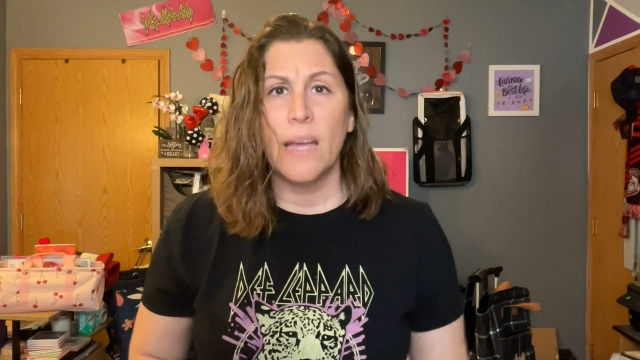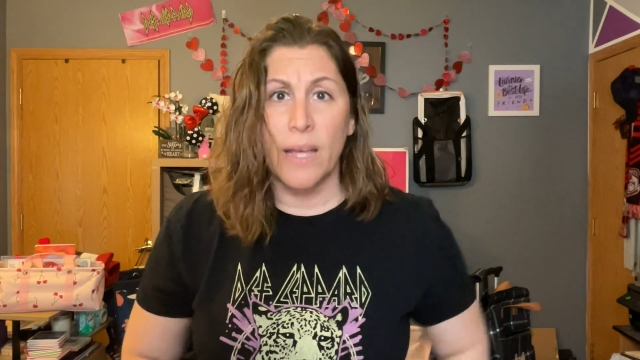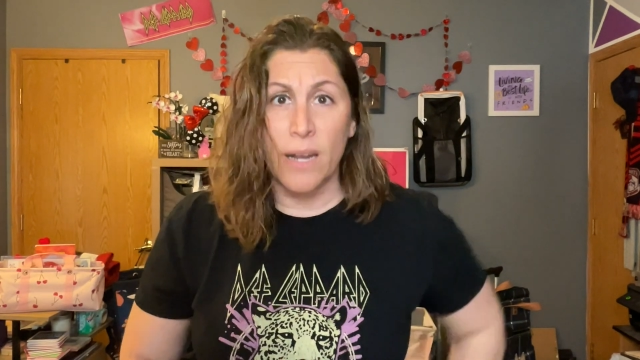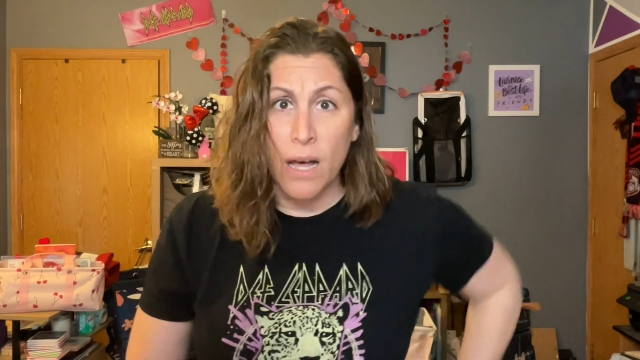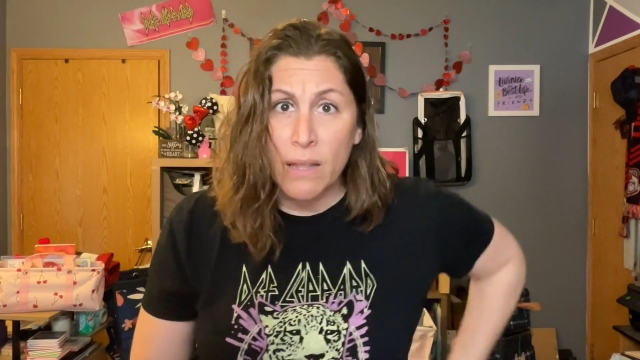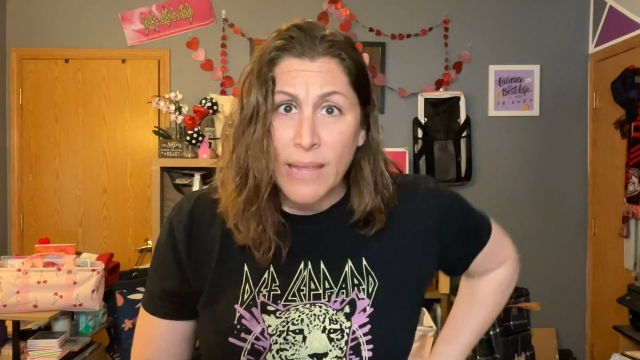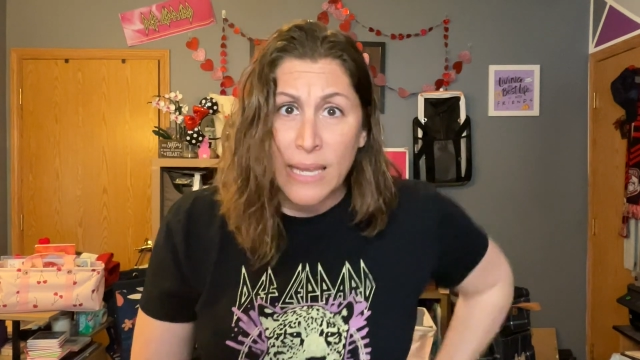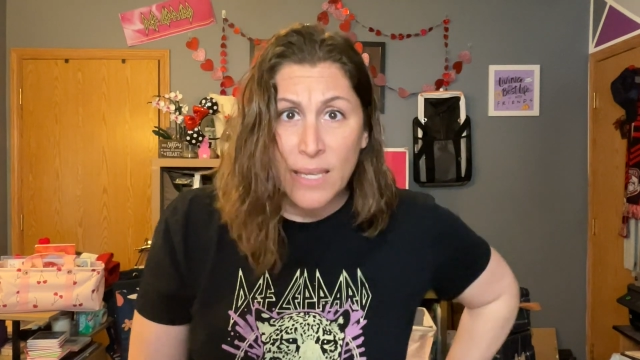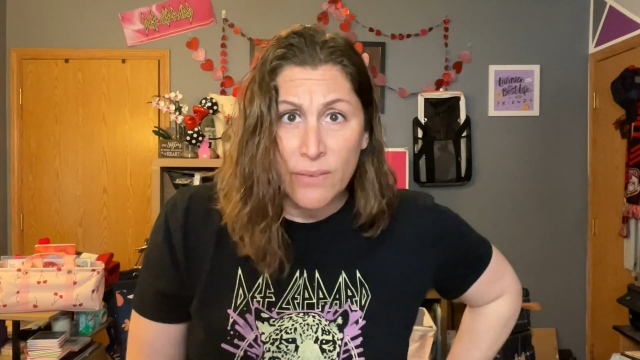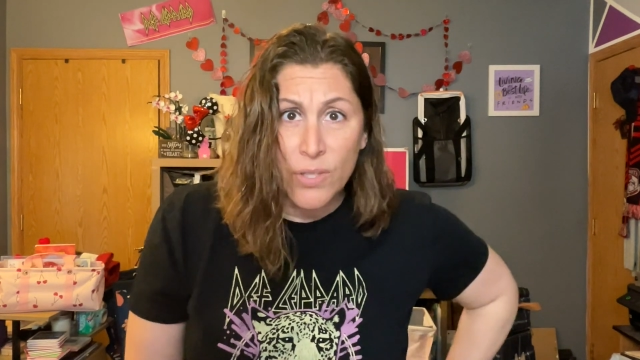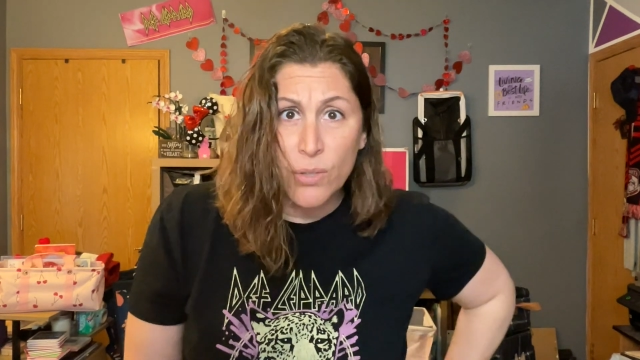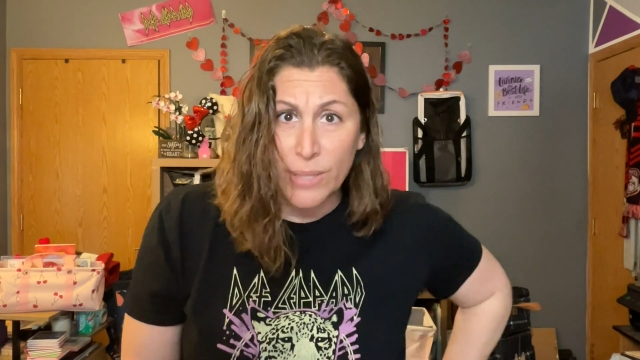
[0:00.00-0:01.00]
And all they
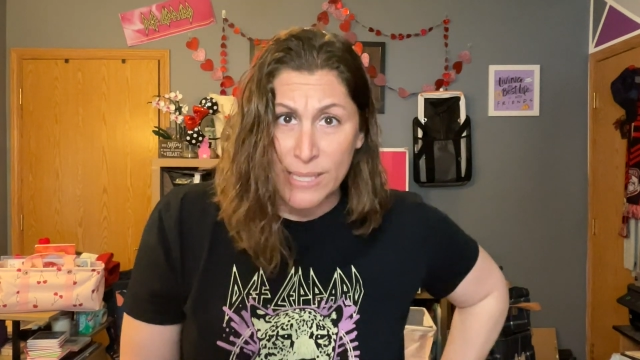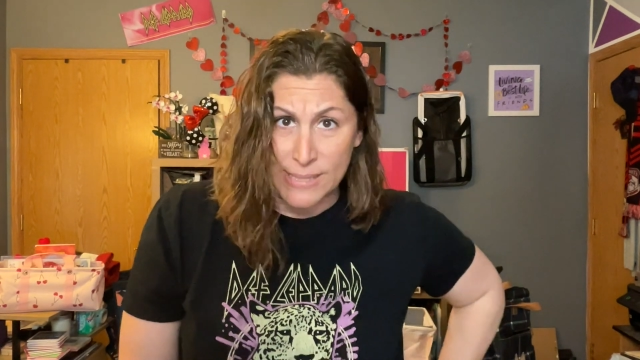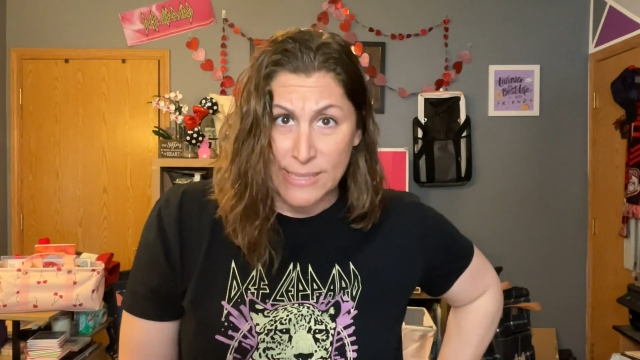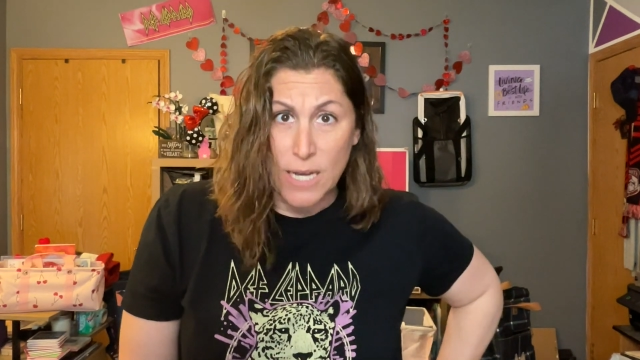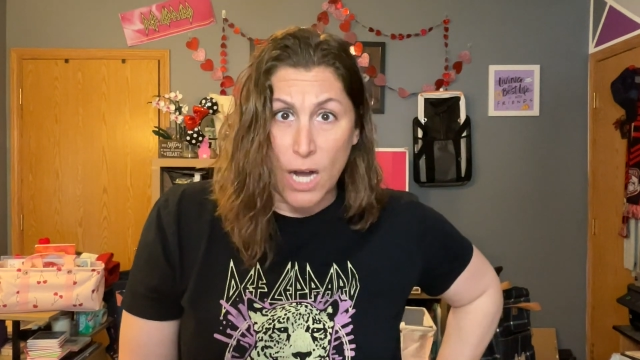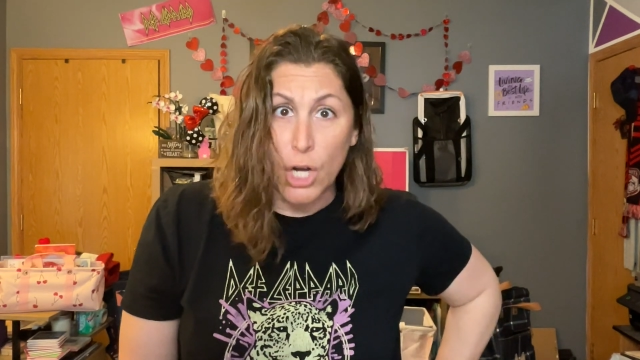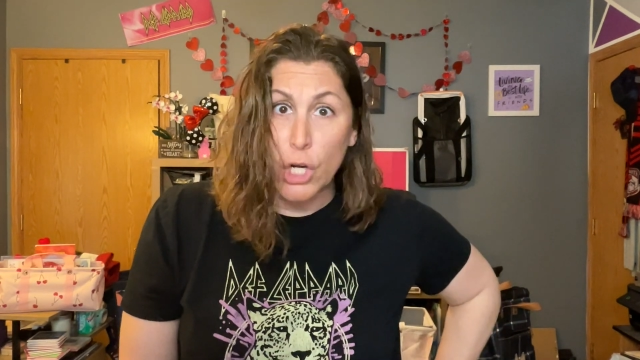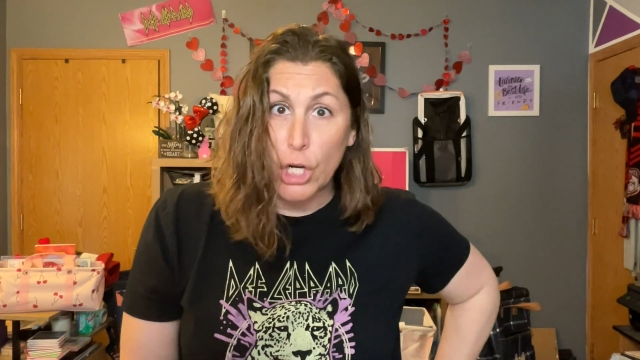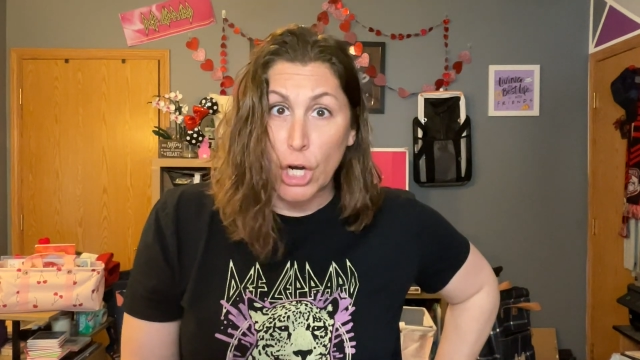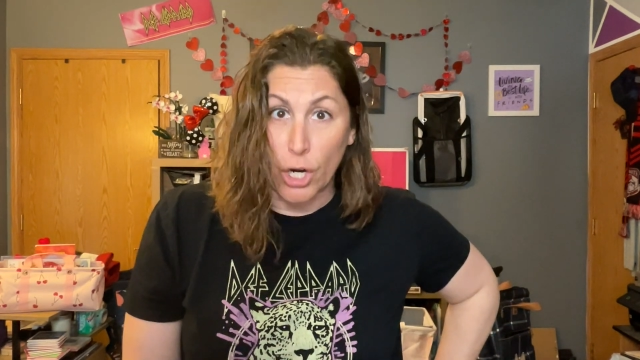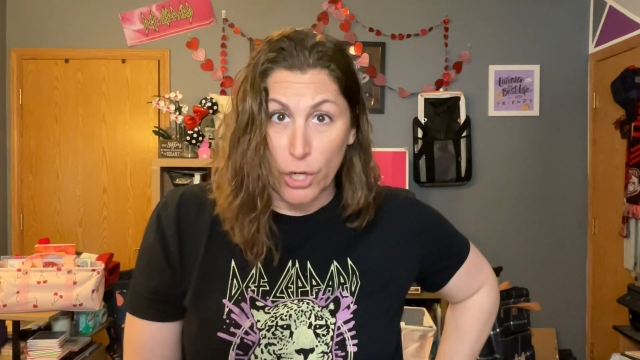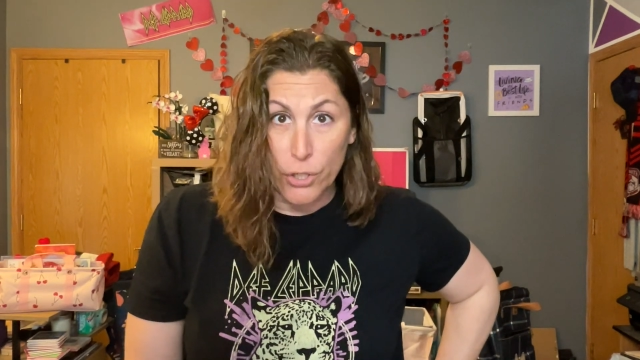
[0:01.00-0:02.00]
give you is a
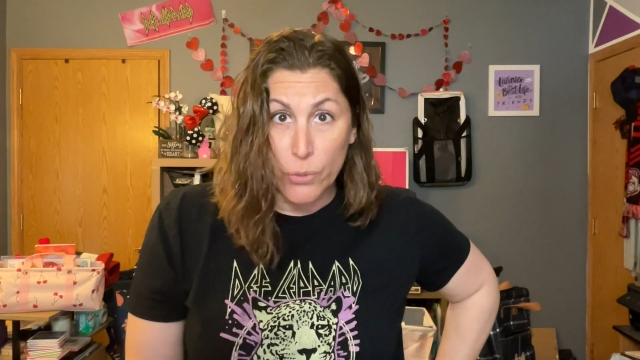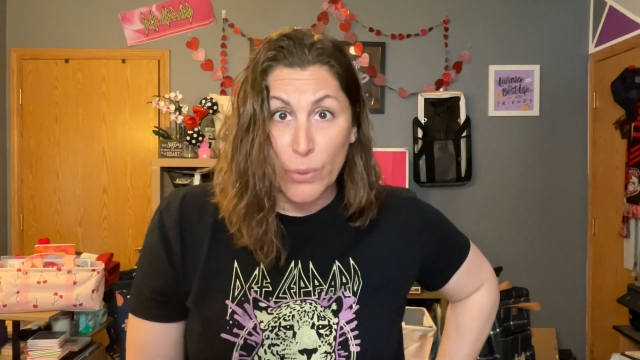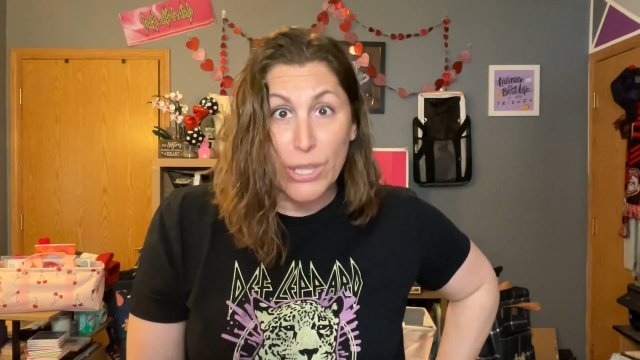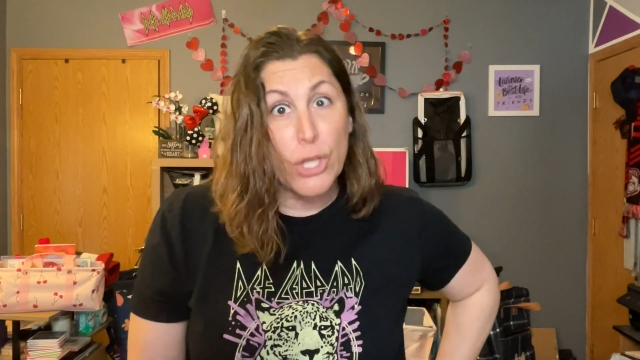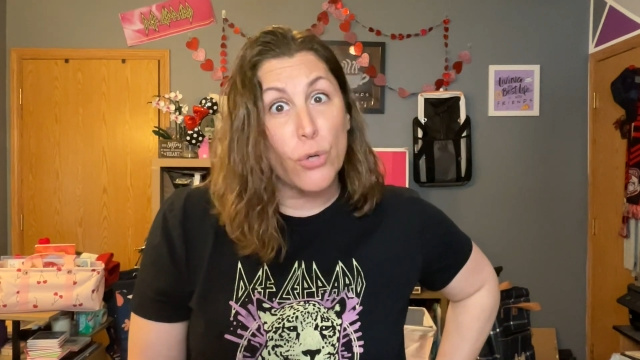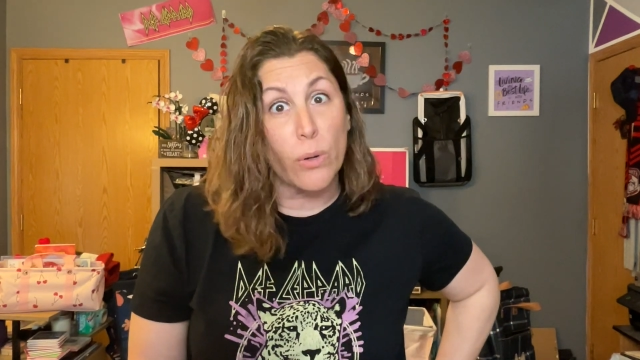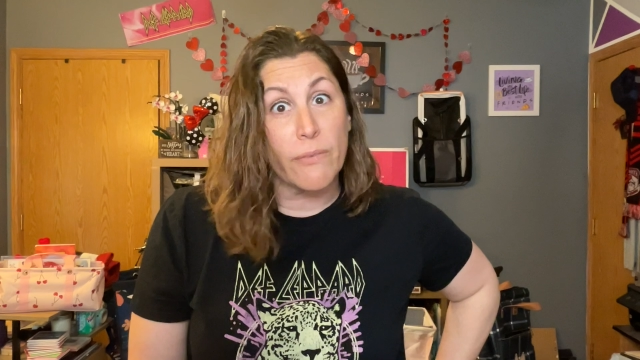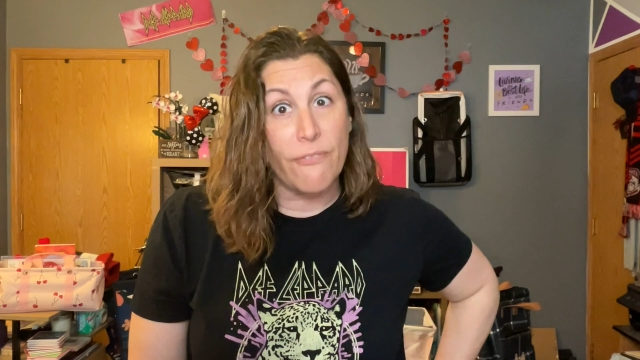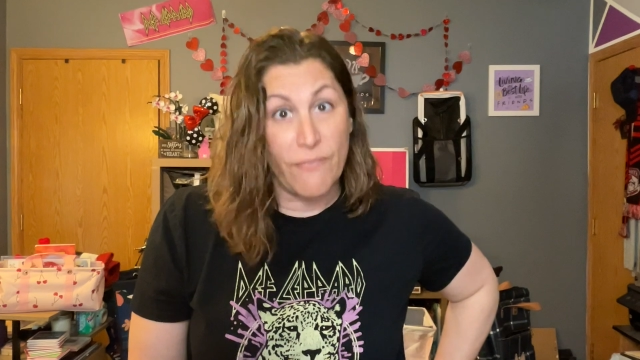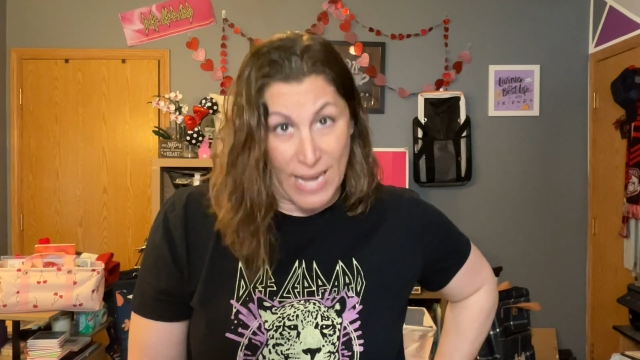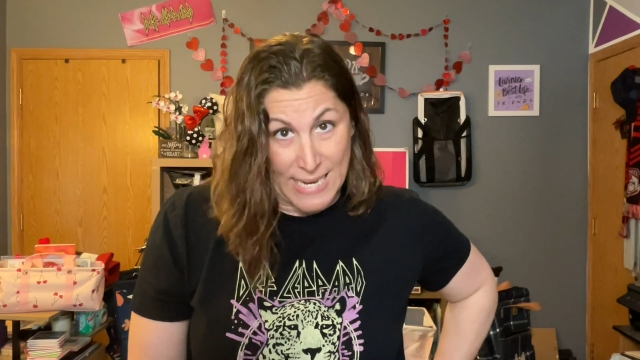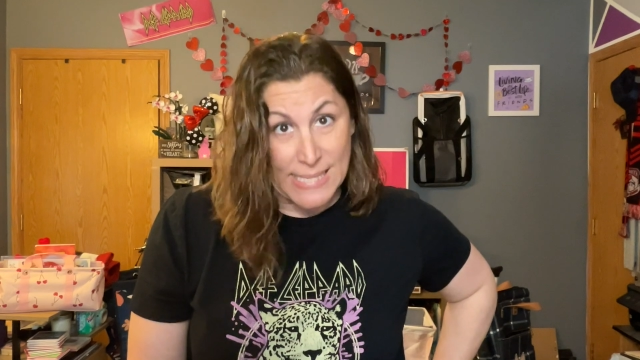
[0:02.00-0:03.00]
card with your
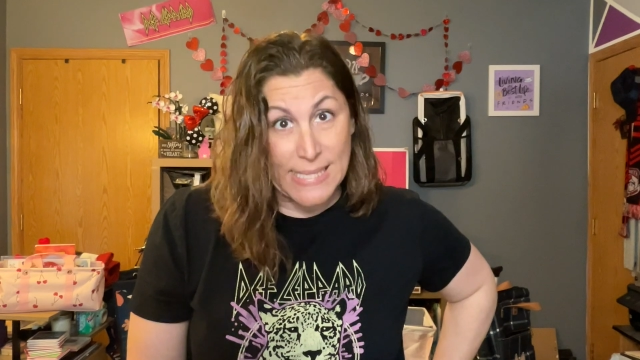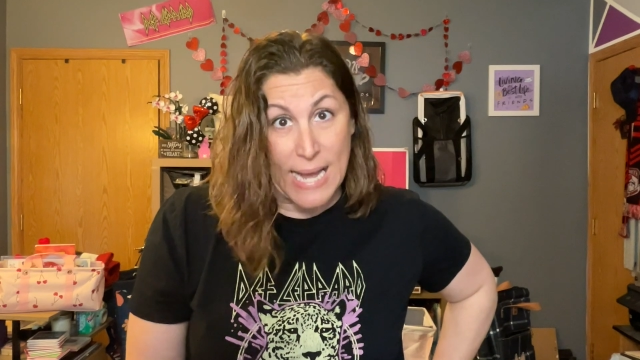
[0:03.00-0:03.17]
face